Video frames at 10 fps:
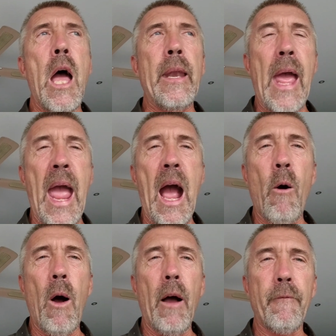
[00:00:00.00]
an
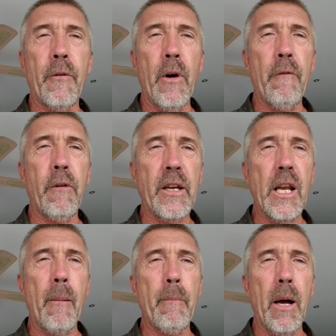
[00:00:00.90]
hour for every
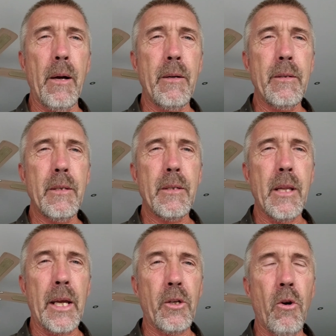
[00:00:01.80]
number
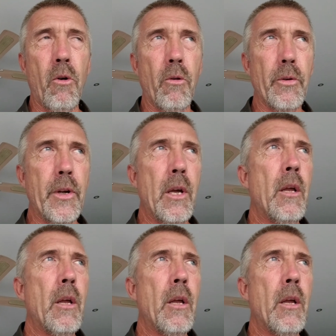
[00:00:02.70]
they called.